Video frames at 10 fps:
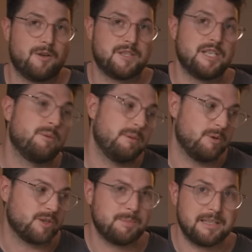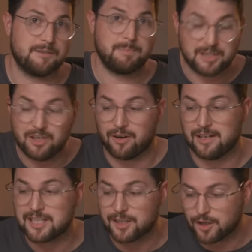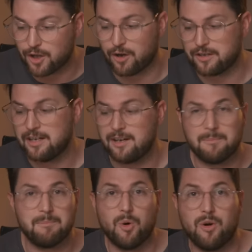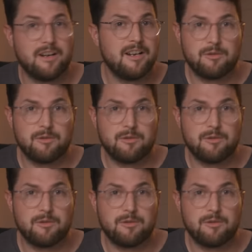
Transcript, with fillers: obviously going to be more expensive, but you know, it's a lot more